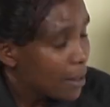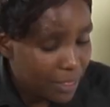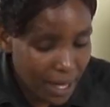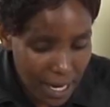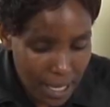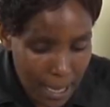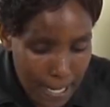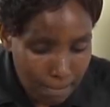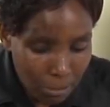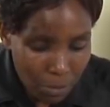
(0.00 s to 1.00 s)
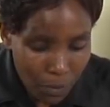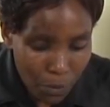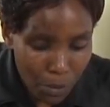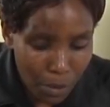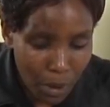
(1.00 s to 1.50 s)
Then,
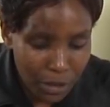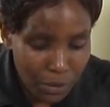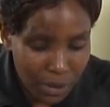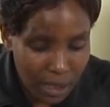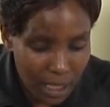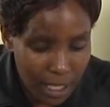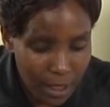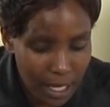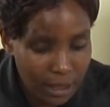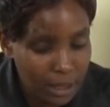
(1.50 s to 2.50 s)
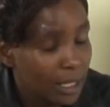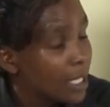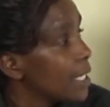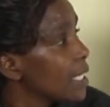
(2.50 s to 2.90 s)
we want to see that